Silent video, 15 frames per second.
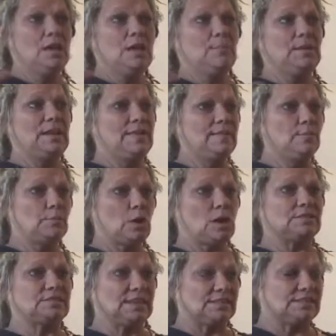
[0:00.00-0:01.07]
But in the
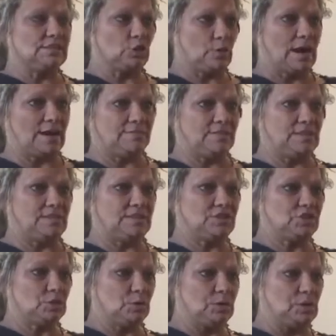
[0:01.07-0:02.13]
process, the graph that they
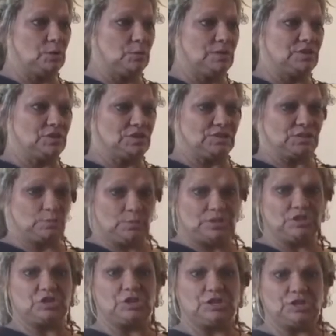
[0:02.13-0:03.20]
show you, which is we
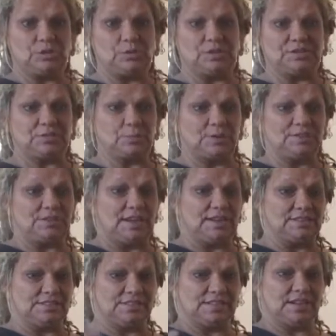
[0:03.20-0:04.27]
should do this one day,
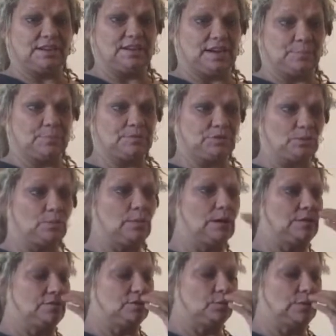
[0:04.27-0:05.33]
is set it up and do
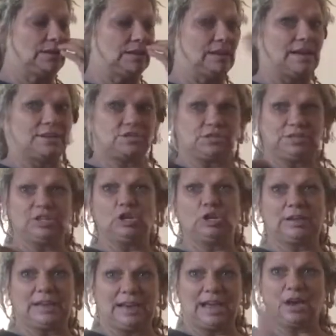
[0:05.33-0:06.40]
one so we can actually
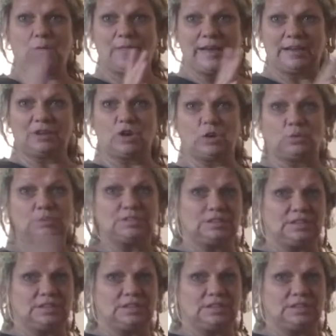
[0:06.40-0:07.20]
look at how that goes.